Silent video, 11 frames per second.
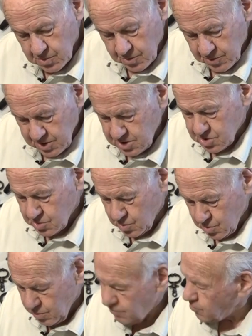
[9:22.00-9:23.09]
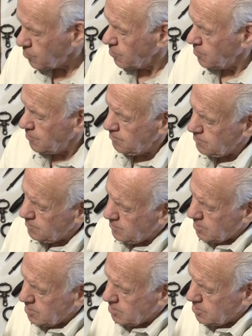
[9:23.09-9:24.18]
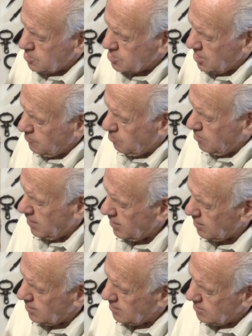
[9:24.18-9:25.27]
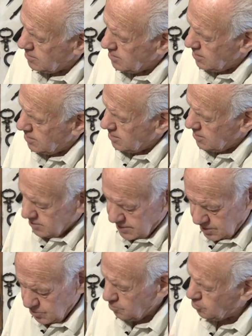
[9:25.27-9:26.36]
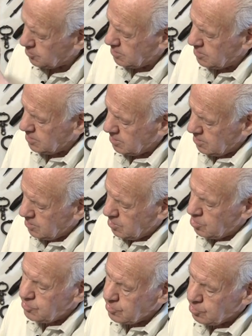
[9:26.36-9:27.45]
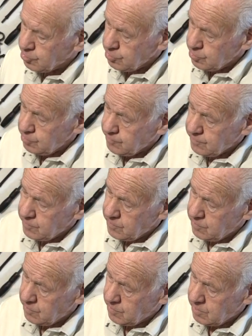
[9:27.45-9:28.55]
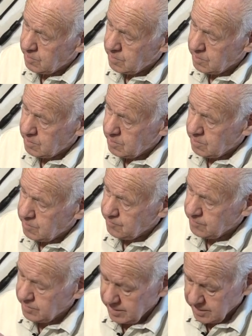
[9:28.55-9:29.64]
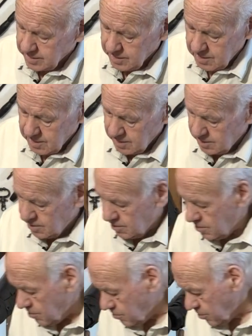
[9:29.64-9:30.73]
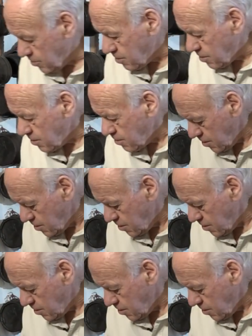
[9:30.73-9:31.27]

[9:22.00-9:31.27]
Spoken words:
what these two were for. Shave it back, that one put in the groove for the lid. But